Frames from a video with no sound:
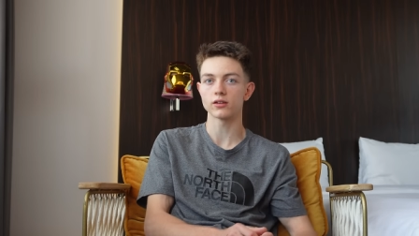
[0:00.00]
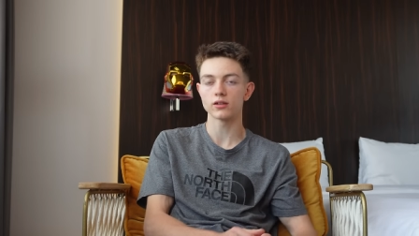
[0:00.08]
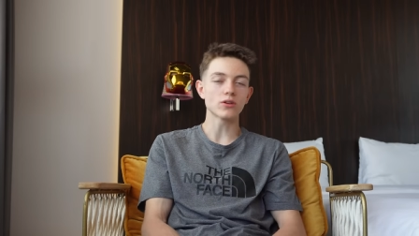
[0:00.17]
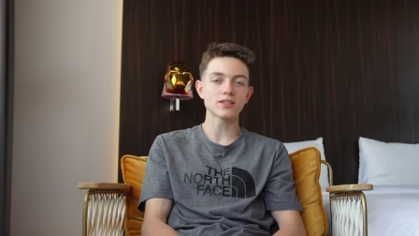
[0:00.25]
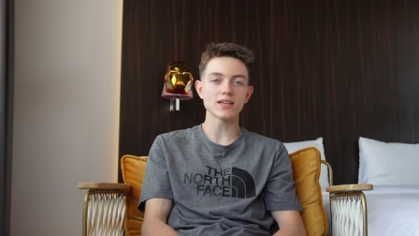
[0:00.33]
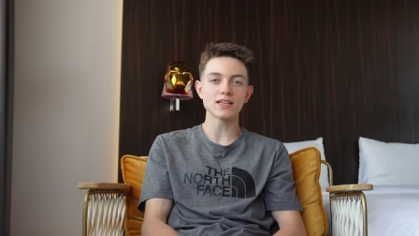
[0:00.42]

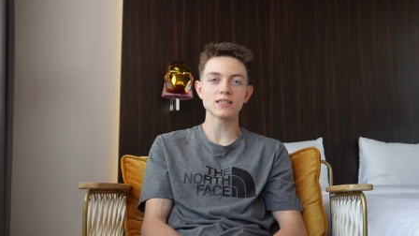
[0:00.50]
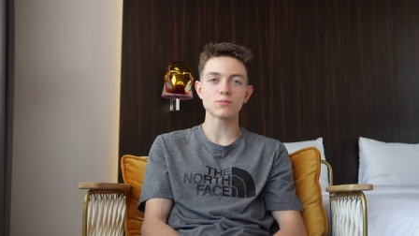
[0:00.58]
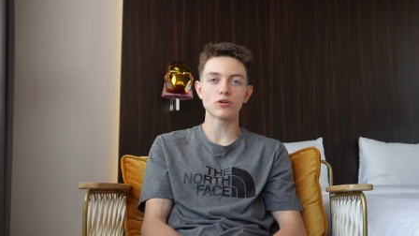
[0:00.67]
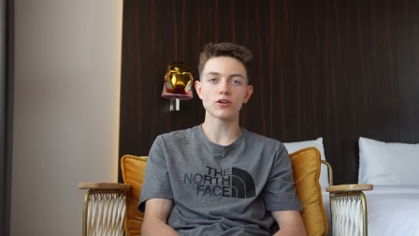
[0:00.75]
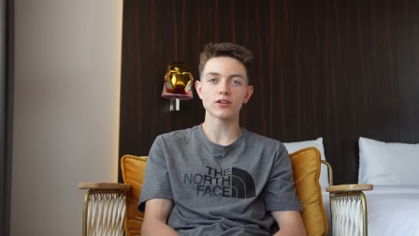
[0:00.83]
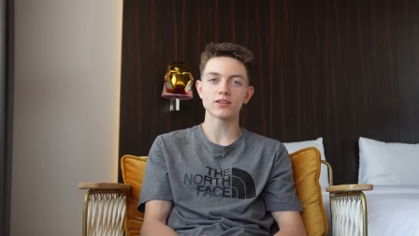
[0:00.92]
On to
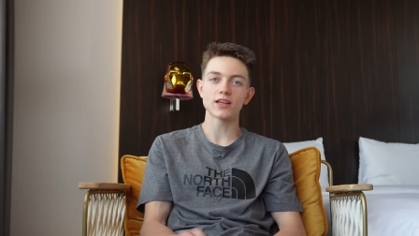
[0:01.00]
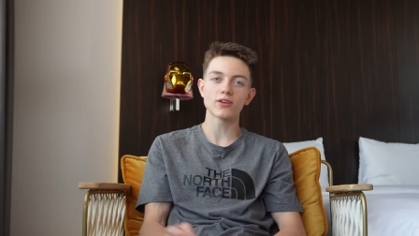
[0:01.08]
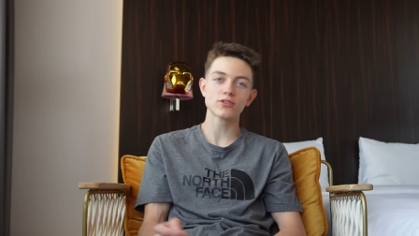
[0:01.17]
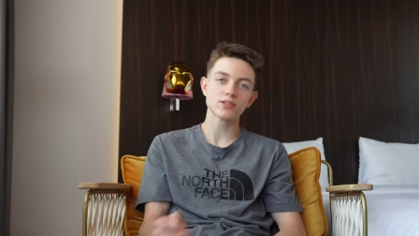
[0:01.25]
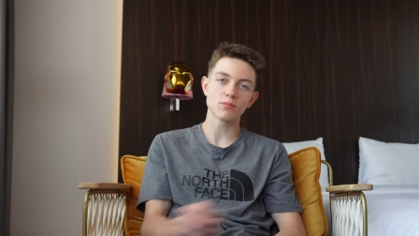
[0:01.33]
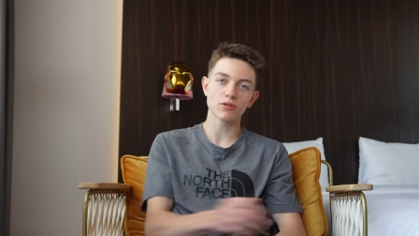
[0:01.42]
Innsbruck, then
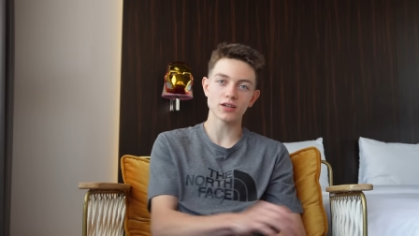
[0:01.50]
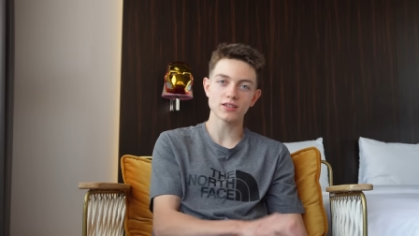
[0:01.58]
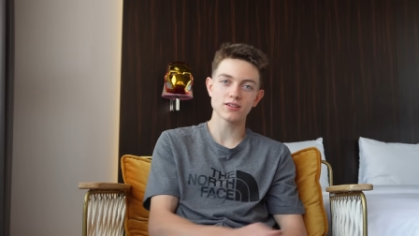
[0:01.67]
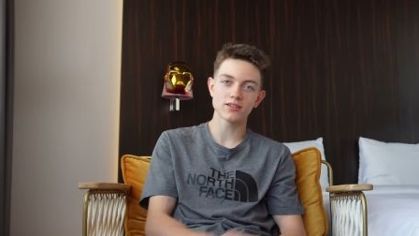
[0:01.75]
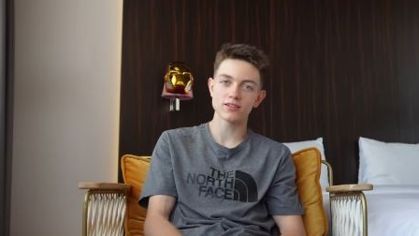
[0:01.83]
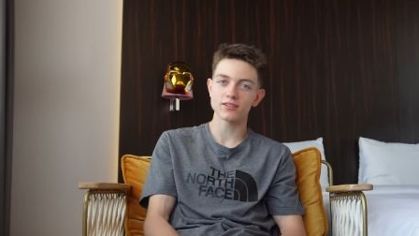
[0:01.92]
on to
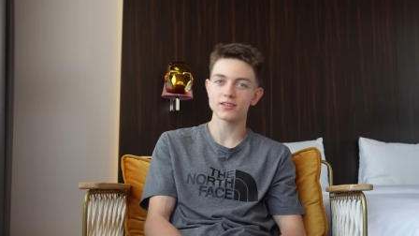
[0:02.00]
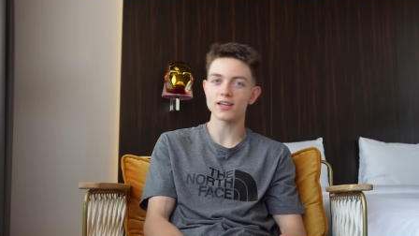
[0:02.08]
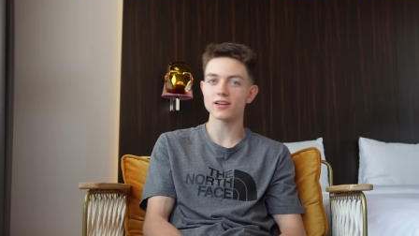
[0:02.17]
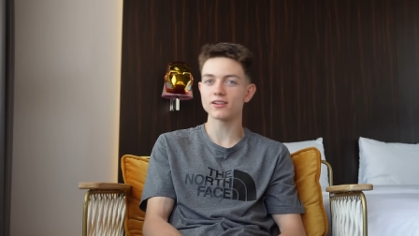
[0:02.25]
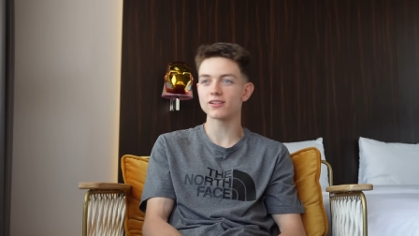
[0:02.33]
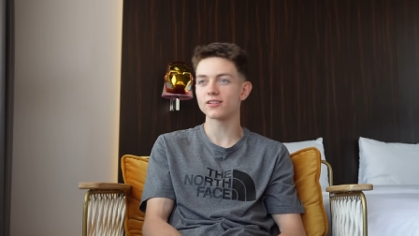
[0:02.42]
Brixen,
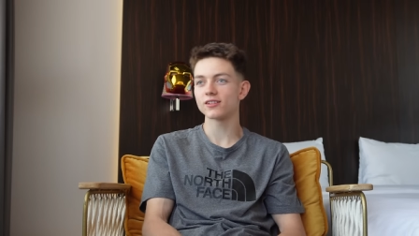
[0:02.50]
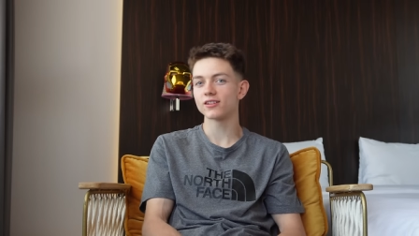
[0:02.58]
then